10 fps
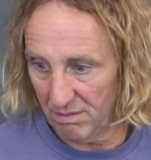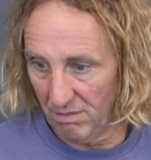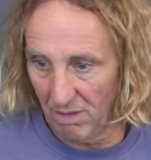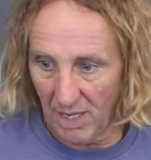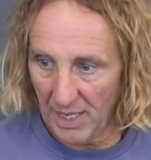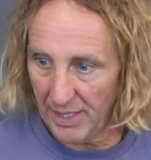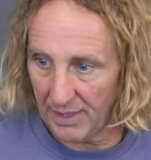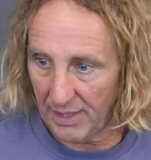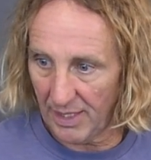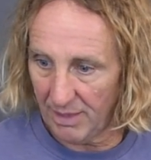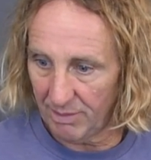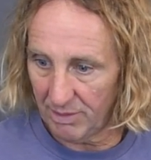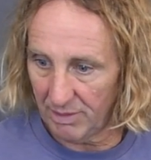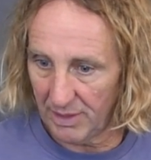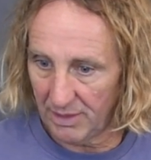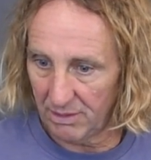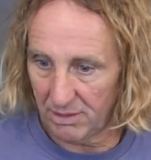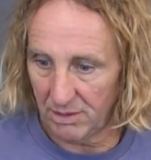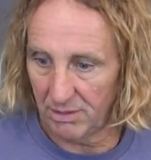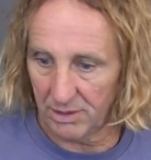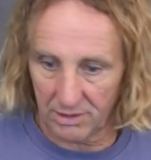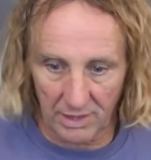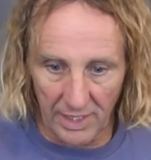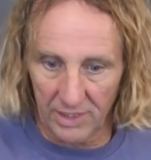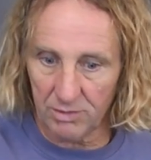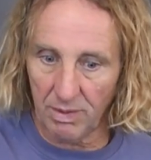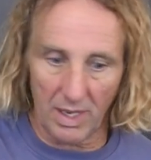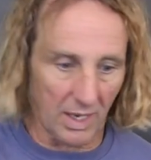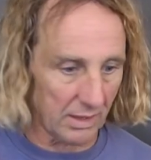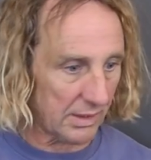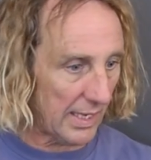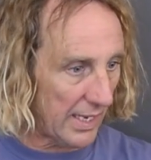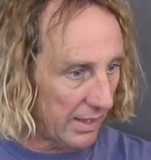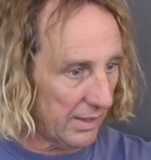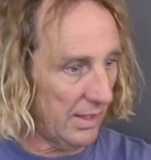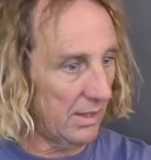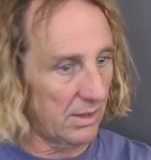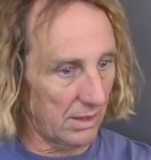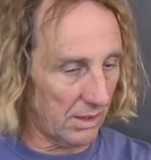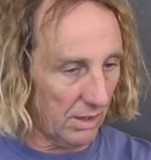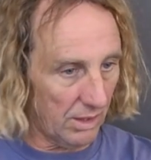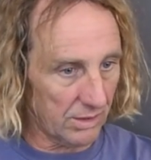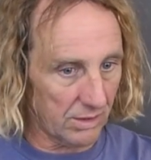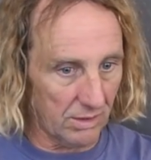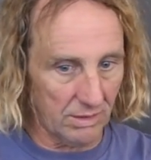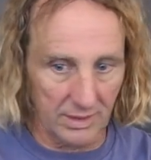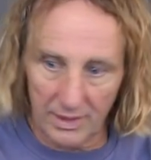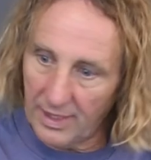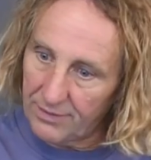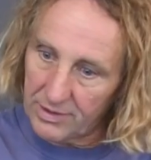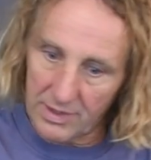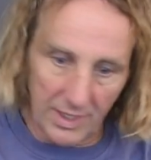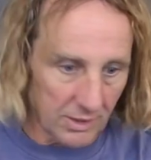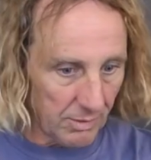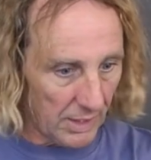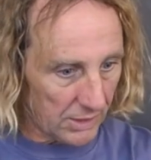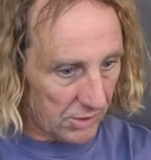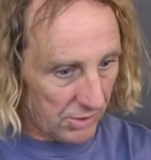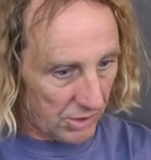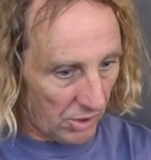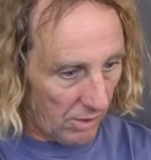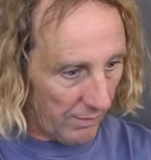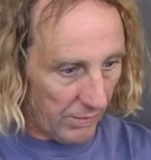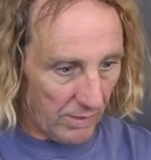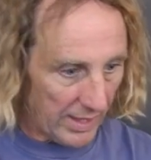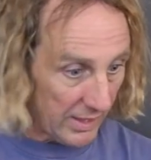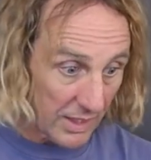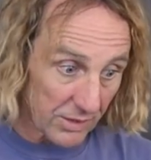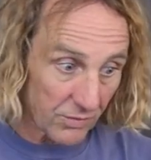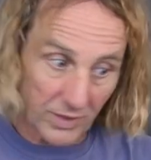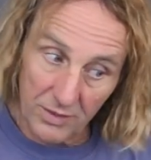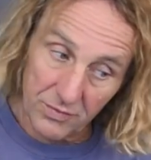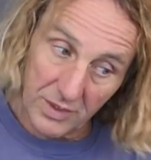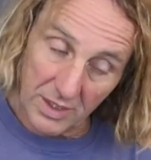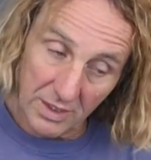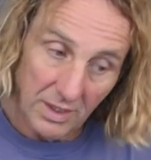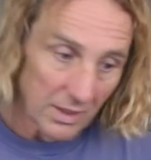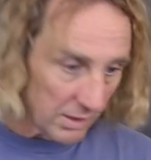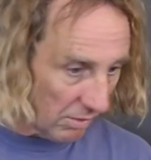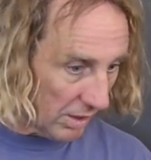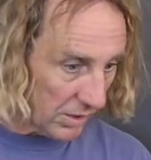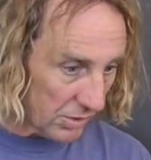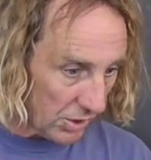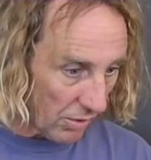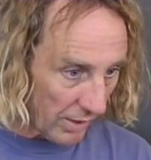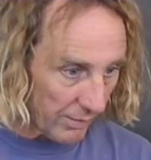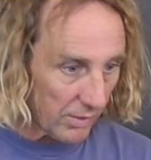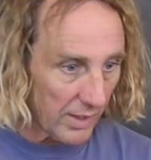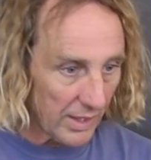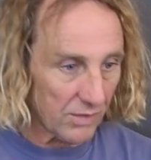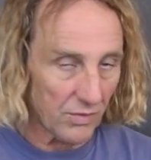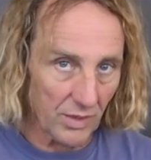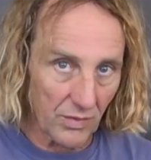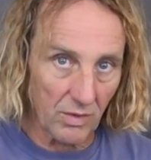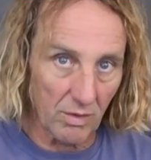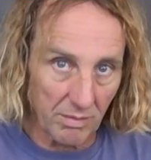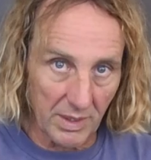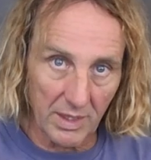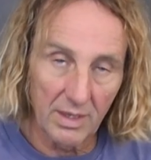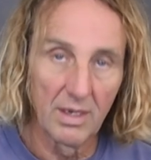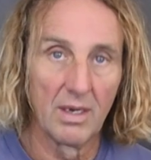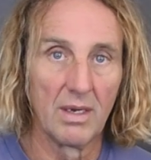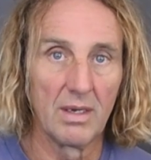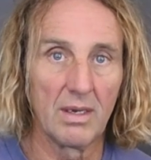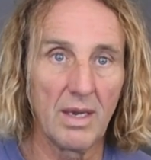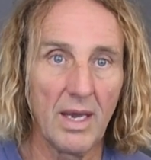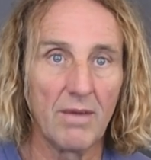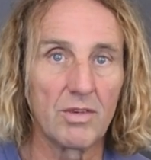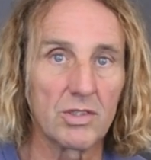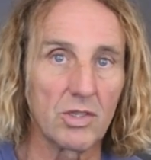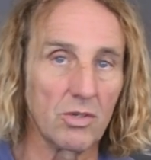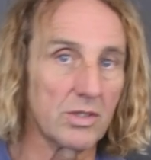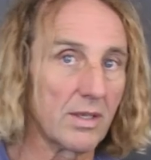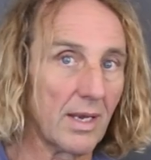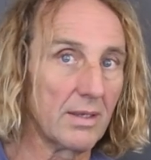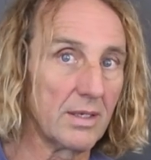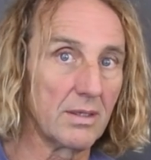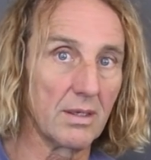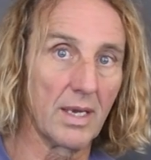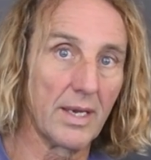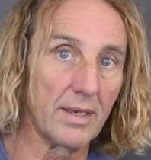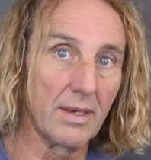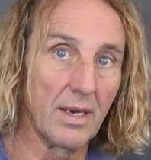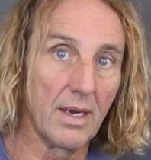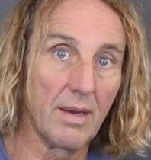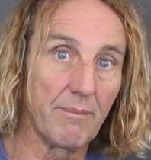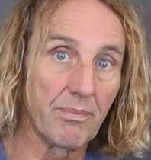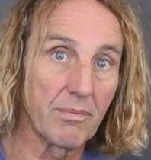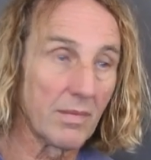wire a cable into a stage box and into the console and then have the stage box show up through AES-50, the one showing up through AES-50 would be ever so slightly delayed. Um,